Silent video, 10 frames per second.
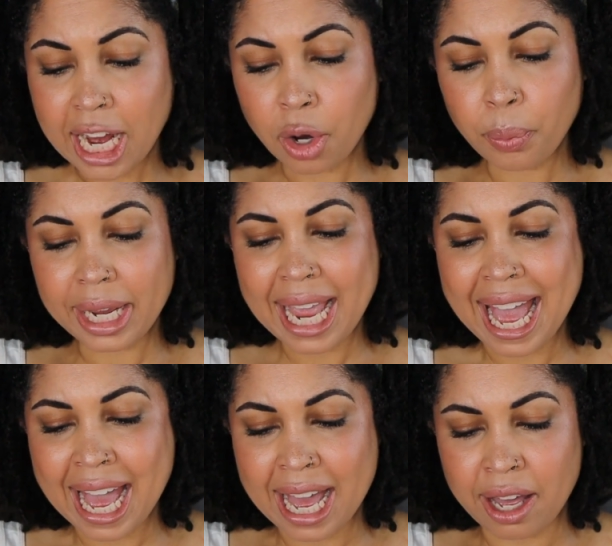Here we
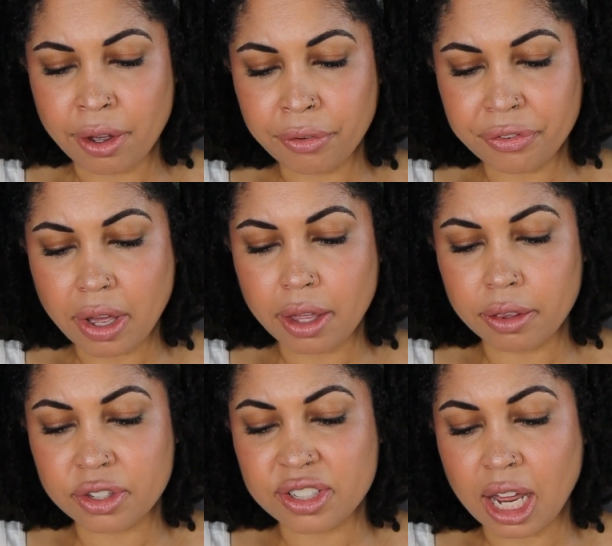have
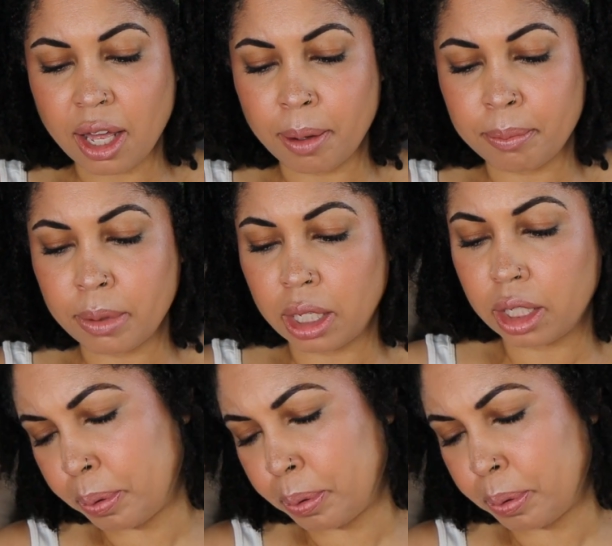some